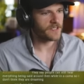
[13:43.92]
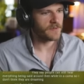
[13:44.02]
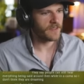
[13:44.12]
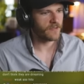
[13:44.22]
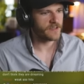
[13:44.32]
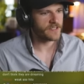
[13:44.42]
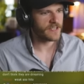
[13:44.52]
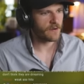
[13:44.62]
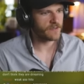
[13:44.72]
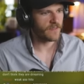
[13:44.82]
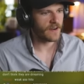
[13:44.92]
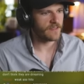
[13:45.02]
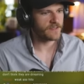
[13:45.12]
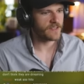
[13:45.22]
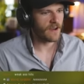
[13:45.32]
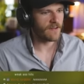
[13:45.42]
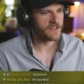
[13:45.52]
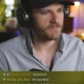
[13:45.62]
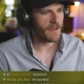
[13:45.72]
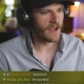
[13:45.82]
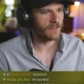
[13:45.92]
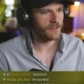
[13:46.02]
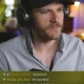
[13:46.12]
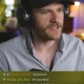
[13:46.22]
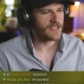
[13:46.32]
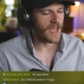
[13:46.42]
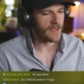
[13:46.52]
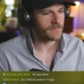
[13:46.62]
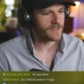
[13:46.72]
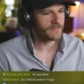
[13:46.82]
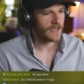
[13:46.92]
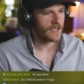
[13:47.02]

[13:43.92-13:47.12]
I spent 36 hours finding the scariest backrooms games.